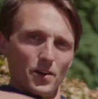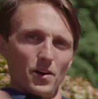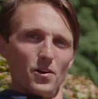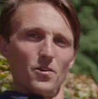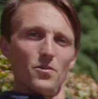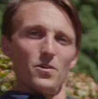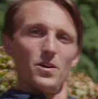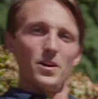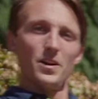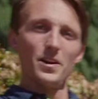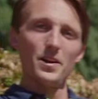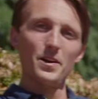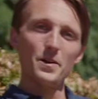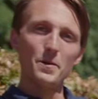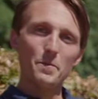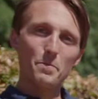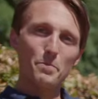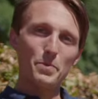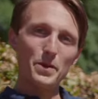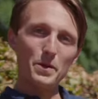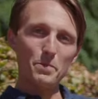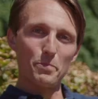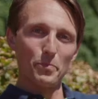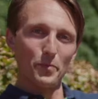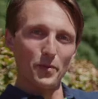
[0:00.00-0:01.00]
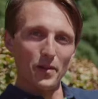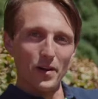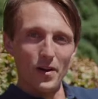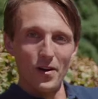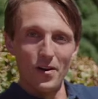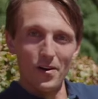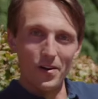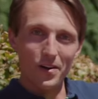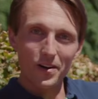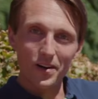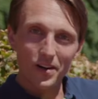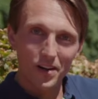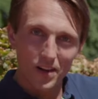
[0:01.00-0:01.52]
you know, people
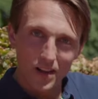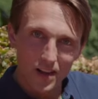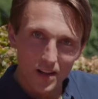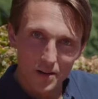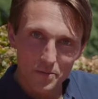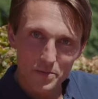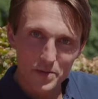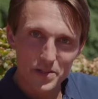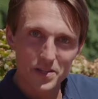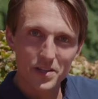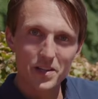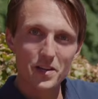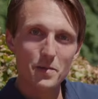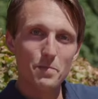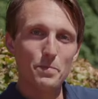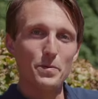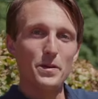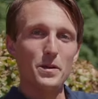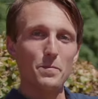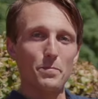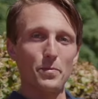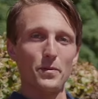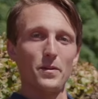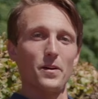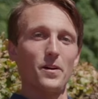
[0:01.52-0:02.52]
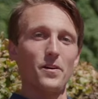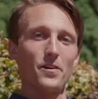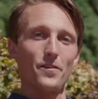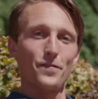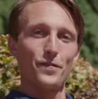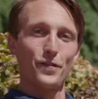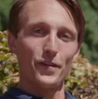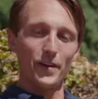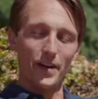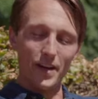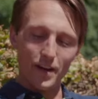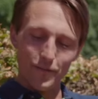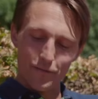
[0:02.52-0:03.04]
are clumsy, people are
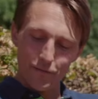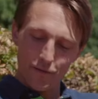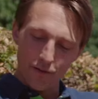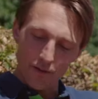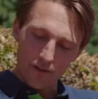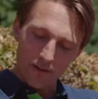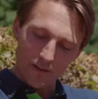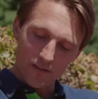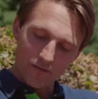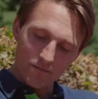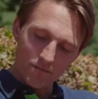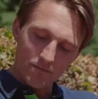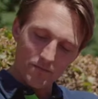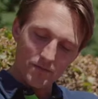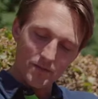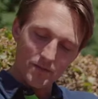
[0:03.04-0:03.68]
forgetful.